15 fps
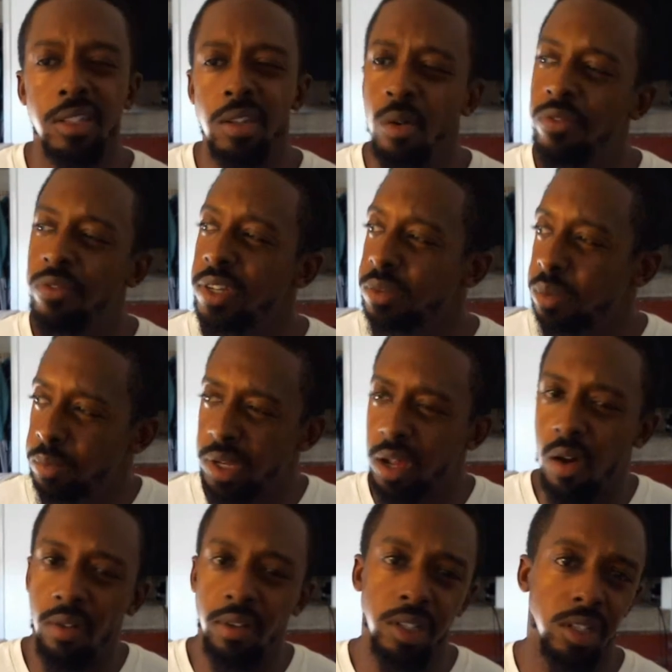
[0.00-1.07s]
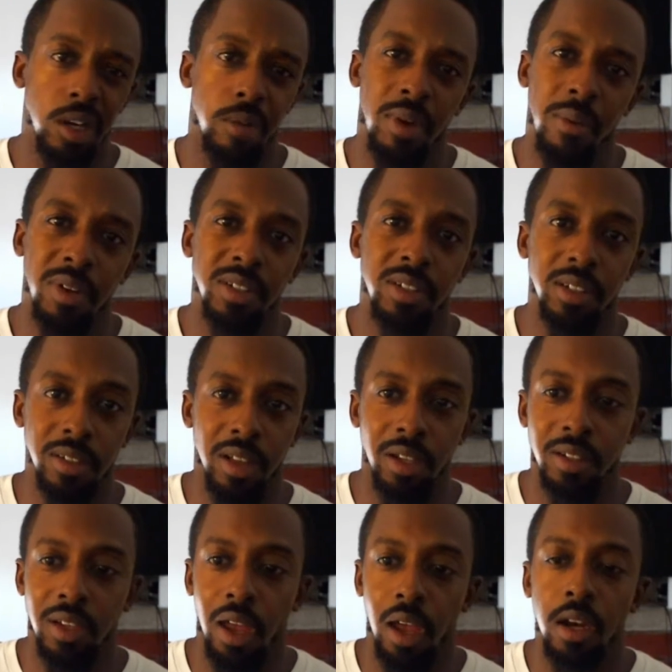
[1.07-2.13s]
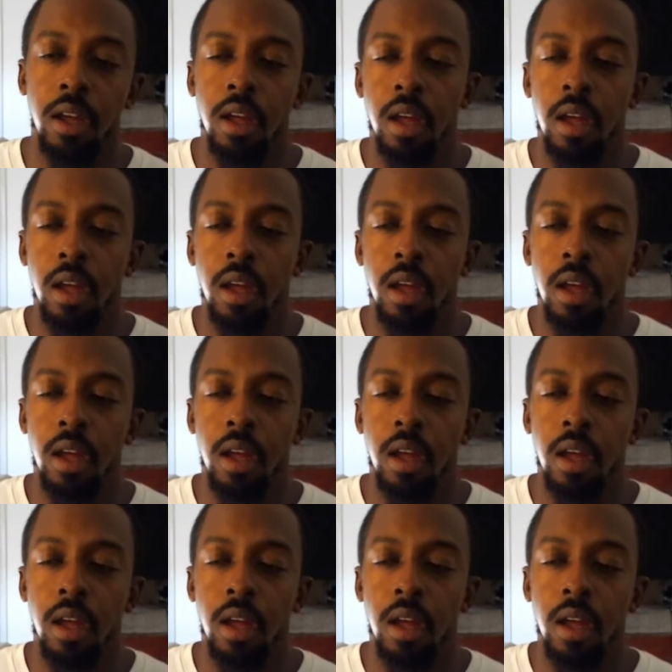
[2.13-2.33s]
Don't Facebook me. I don't really check my messages like that.